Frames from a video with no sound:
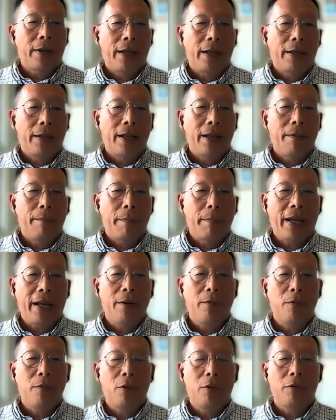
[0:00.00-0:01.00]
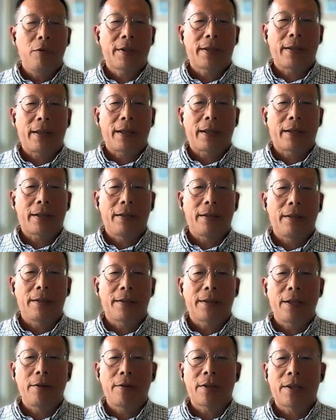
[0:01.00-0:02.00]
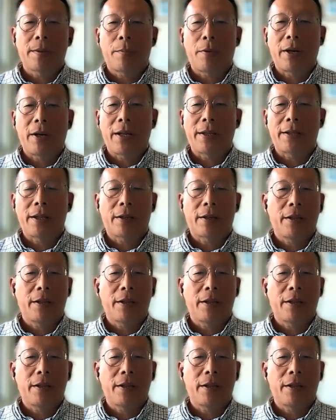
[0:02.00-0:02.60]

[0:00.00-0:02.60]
Okay, can back-end roles like the sales support